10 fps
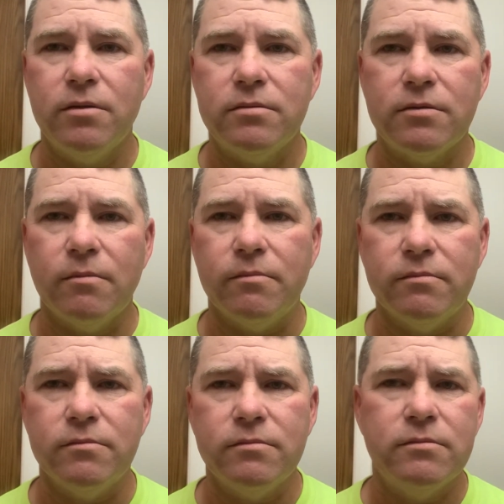
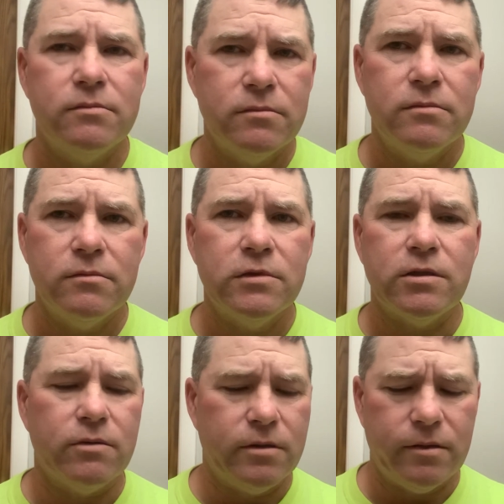something
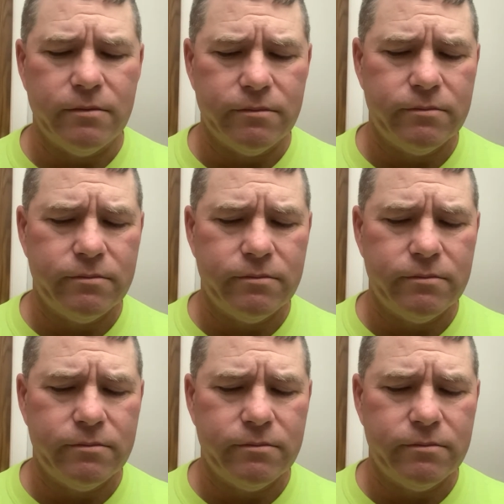so it doesn't,